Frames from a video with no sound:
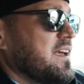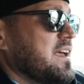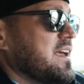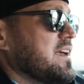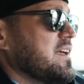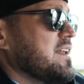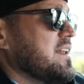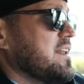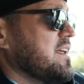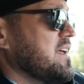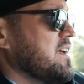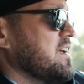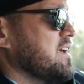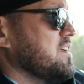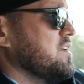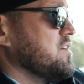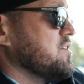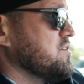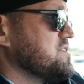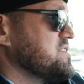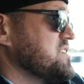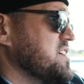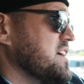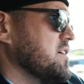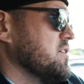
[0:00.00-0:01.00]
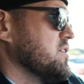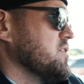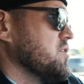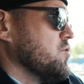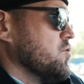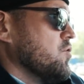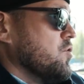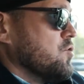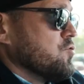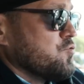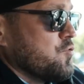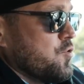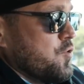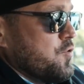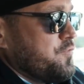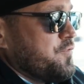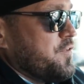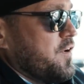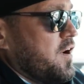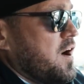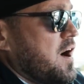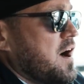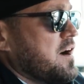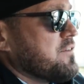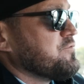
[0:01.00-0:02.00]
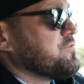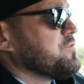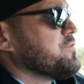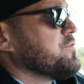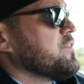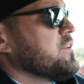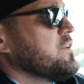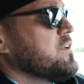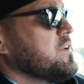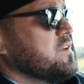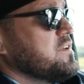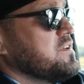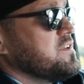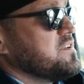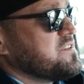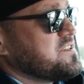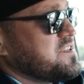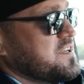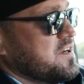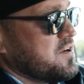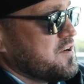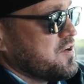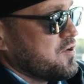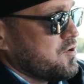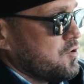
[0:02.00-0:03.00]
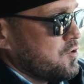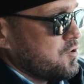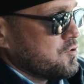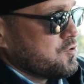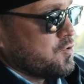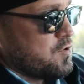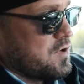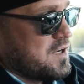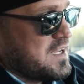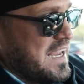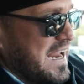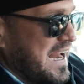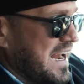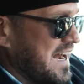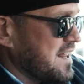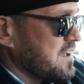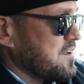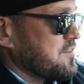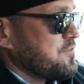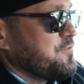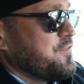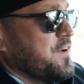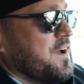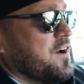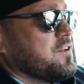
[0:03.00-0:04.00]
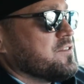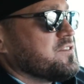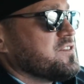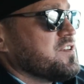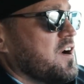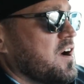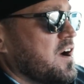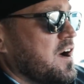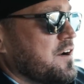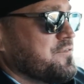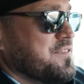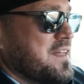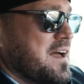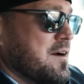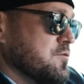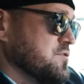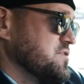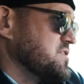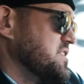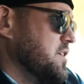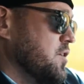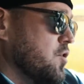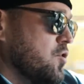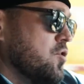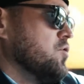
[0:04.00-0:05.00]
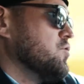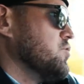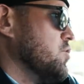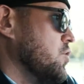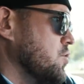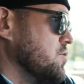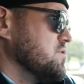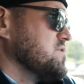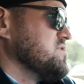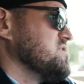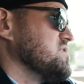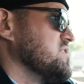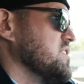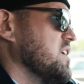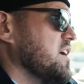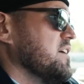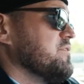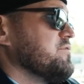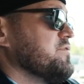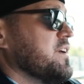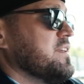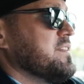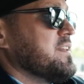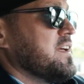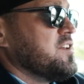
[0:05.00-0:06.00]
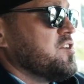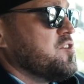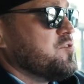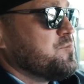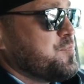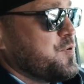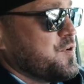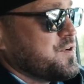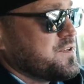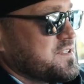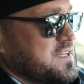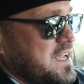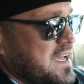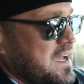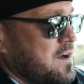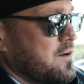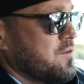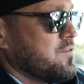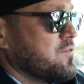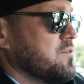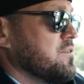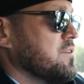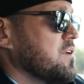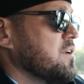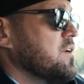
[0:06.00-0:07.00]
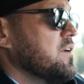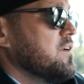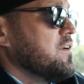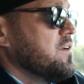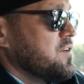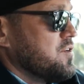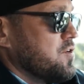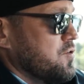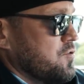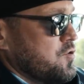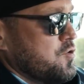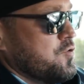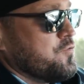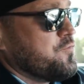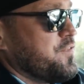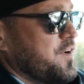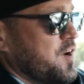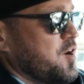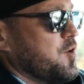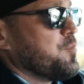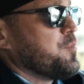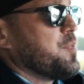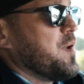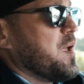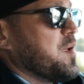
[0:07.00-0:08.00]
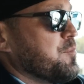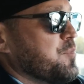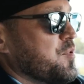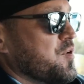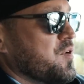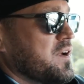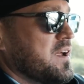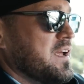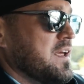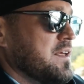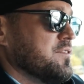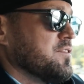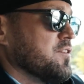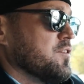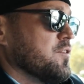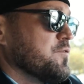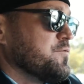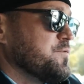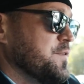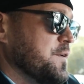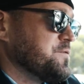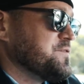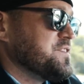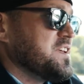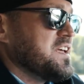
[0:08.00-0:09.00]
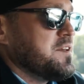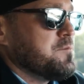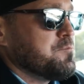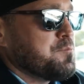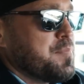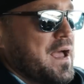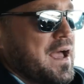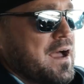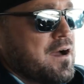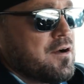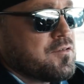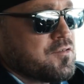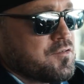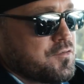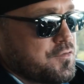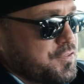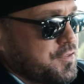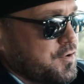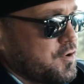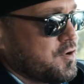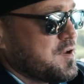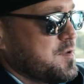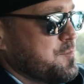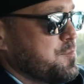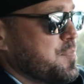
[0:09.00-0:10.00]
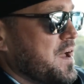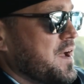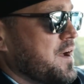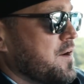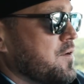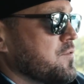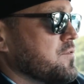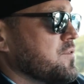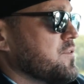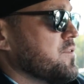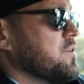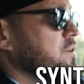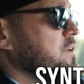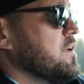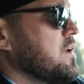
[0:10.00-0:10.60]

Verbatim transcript: It, it. You'd tear your old roof off, you'd tear your old organic felt off, that was the old, old stuff, and then you'd put down your new felt paper, either fifteen pound or thirty pound.